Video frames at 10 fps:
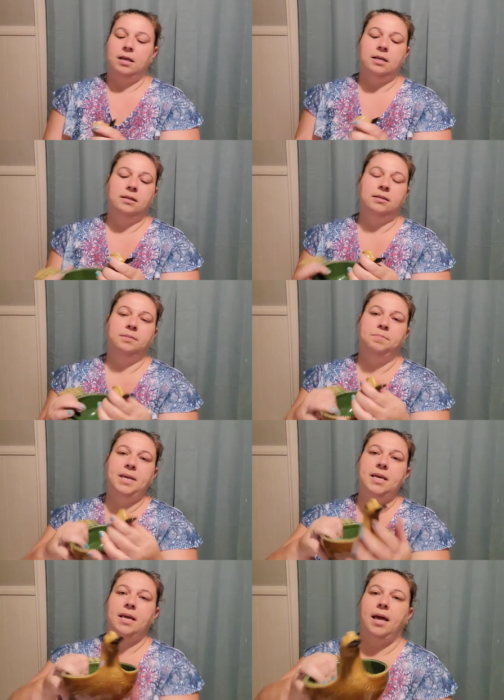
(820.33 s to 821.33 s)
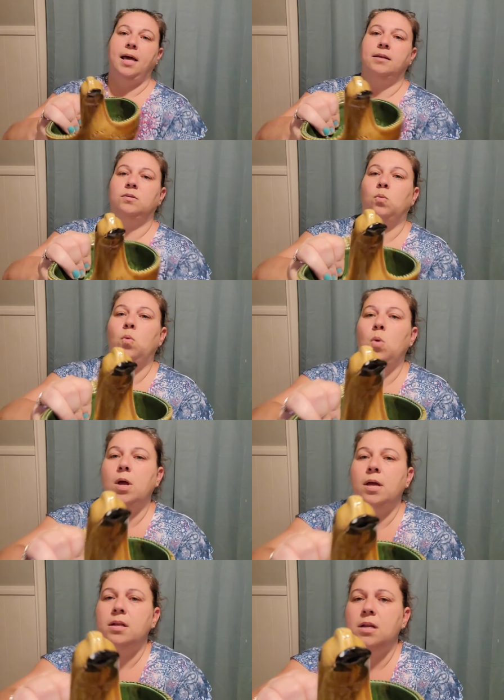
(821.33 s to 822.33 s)
His beak has
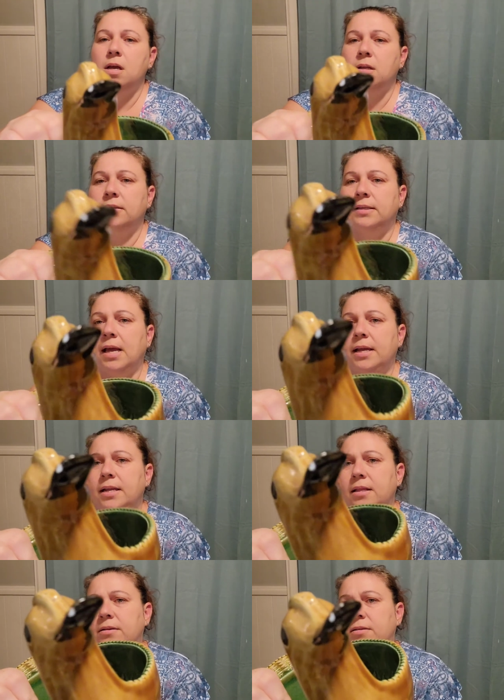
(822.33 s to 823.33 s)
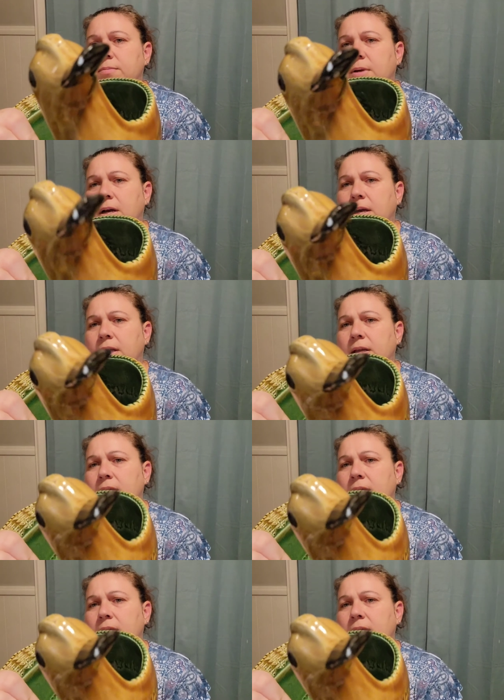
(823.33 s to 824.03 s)
one tiny little spot